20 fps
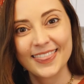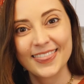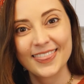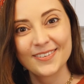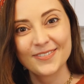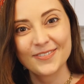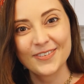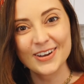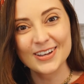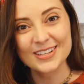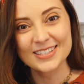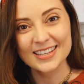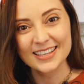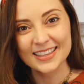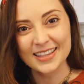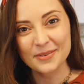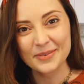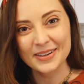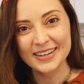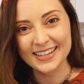The first thing
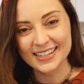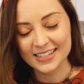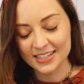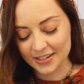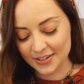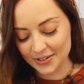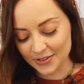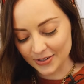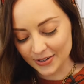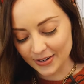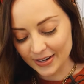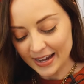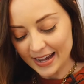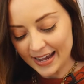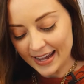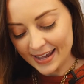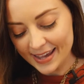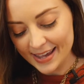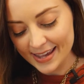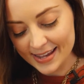that we need to do
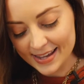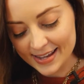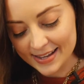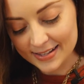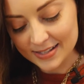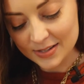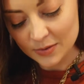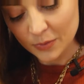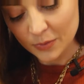is